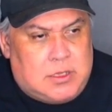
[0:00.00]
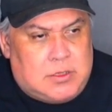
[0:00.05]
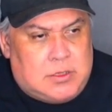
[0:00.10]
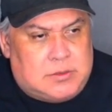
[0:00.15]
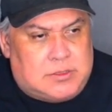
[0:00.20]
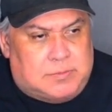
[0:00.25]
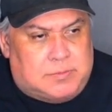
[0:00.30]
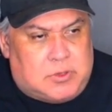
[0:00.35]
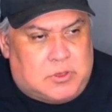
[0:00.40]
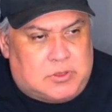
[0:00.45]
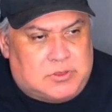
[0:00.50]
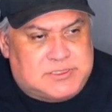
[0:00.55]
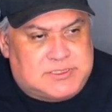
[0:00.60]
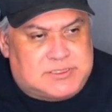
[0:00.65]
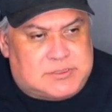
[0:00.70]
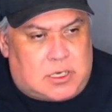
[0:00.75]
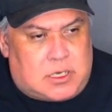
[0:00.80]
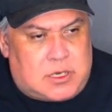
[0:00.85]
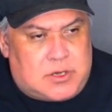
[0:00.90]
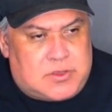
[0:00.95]
The
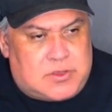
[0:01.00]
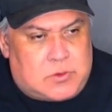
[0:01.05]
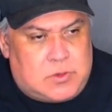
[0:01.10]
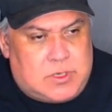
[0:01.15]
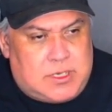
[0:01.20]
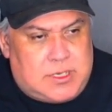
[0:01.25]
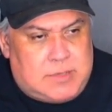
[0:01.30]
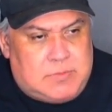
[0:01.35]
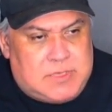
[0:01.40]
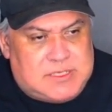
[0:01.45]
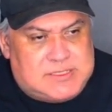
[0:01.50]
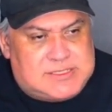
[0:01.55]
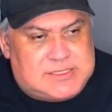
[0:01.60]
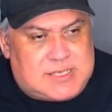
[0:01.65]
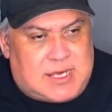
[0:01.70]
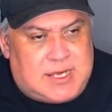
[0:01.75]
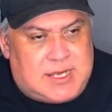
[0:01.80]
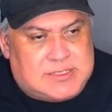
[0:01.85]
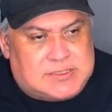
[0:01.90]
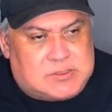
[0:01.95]
Polestar 3
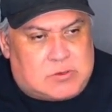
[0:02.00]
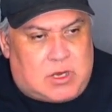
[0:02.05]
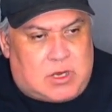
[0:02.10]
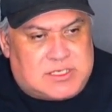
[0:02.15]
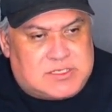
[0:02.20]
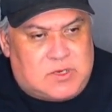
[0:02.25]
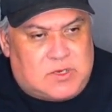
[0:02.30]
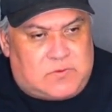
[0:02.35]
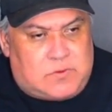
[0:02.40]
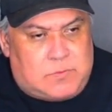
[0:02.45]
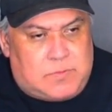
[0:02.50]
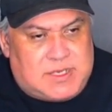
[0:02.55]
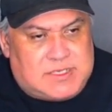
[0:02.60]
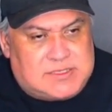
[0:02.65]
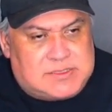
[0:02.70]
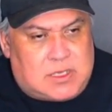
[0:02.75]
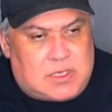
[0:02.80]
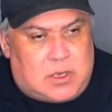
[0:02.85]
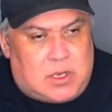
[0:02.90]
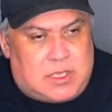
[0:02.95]
midsize crossover
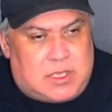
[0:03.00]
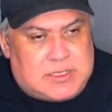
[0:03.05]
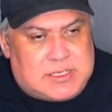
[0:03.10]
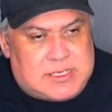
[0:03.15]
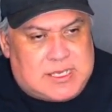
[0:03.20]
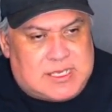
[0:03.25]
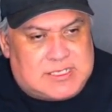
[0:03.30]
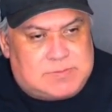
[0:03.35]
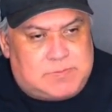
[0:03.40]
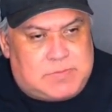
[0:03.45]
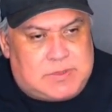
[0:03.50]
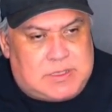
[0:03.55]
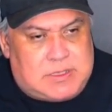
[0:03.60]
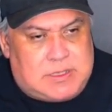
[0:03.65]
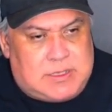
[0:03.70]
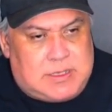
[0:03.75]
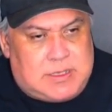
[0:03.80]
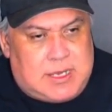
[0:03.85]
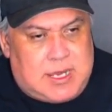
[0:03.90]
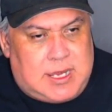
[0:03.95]
based on the
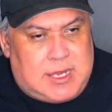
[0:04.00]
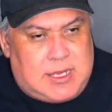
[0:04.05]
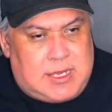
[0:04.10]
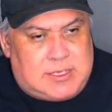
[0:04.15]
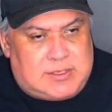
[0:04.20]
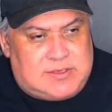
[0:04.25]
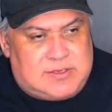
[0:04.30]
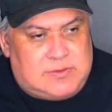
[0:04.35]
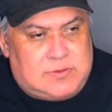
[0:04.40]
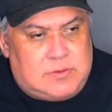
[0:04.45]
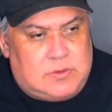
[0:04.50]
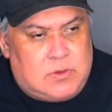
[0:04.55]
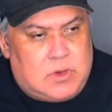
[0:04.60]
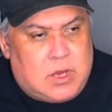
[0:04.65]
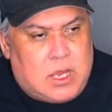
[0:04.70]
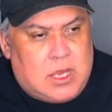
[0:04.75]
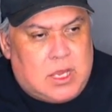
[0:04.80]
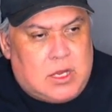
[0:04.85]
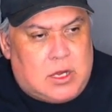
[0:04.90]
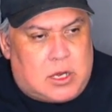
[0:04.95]
SPA2
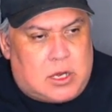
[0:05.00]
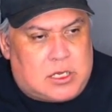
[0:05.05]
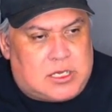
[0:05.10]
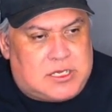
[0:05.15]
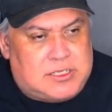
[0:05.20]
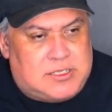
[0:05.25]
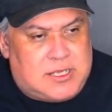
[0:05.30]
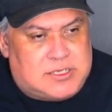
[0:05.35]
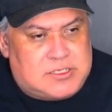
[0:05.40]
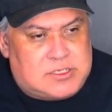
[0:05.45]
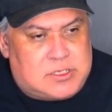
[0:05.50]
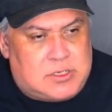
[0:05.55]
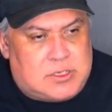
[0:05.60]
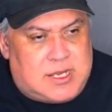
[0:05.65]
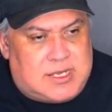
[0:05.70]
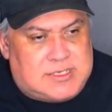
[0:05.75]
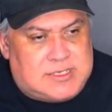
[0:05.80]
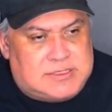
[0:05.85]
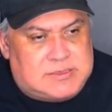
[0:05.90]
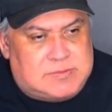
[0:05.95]
architecture
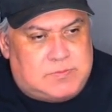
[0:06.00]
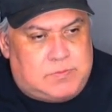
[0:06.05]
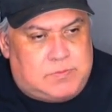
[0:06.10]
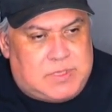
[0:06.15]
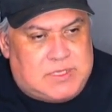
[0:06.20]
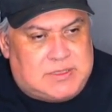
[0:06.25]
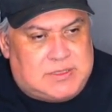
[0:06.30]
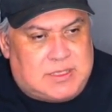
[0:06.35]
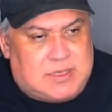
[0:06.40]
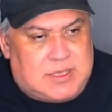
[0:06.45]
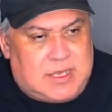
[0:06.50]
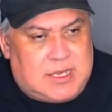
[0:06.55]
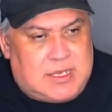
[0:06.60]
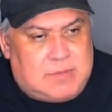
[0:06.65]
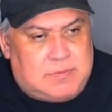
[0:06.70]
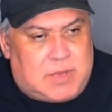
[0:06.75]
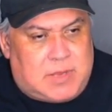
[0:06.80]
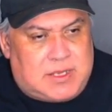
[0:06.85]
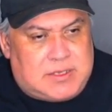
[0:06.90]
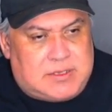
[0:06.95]
has been
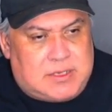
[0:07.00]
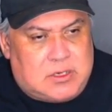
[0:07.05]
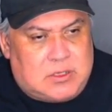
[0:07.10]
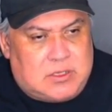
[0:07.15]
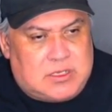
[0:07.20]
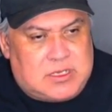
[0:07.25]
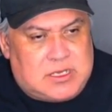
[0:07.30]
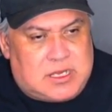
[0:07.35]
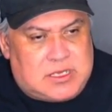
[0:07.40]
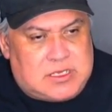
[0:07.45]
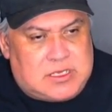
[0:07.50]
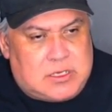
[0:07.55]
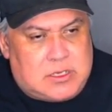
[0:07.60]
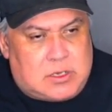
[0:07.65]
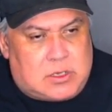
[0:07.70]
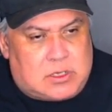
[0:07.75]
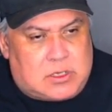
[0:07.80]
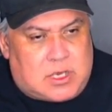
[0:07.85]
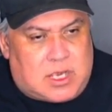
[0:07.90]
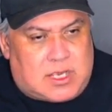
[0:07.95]
delayed by nearly a
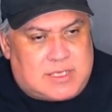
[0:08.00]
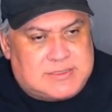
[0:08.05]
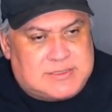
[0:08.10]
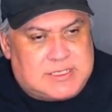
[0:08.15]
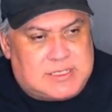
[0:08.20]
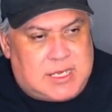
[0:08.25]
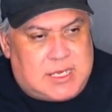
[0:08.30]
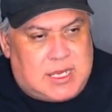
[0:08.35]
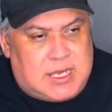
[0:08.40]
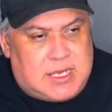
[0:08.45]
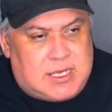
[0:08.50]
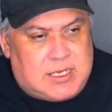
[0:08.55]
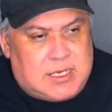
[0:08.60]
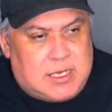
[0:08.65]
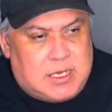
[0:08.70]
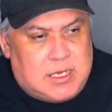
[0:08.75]
year, causing a